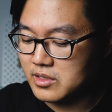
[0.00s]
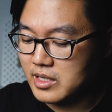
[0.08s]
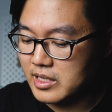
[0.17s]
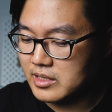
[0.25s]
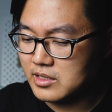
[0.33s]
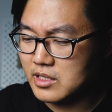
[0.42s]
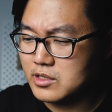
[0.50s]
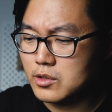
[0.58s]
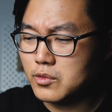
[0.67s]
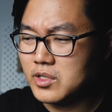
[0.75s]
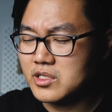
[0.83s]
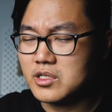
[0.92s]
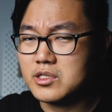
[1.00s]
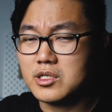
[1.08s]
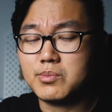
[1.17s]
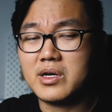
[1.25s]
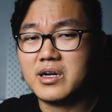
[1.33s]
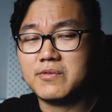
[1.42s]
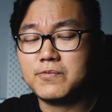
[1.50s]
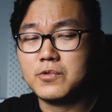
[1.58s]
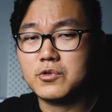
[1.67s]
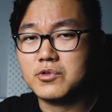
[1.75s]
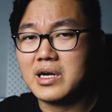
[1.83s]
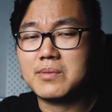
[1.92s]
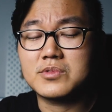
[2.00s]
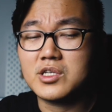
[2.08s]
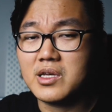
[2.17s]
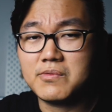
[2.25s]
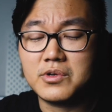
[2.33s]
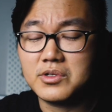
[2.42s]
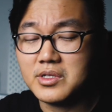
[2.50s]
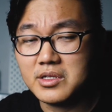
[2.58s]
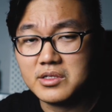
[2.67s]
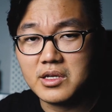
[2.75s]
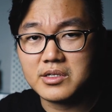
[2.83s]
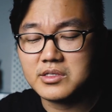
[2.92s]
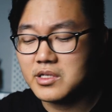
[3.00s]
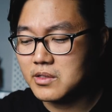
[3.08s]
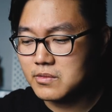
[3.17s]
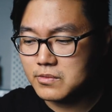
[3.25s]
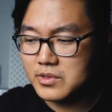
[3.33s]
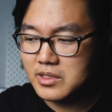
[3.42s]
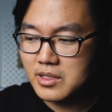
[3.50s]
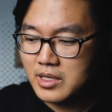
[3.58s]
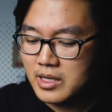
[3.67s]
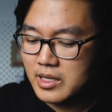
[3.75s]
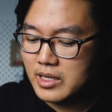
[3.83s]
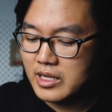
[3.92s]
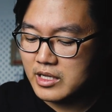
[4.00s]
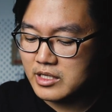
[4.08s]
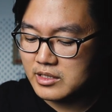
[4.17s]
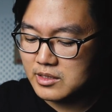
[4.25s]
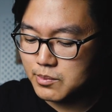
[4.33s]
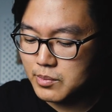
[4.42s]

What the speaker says: and it's only just about a few grams heavier than the X-T3, and the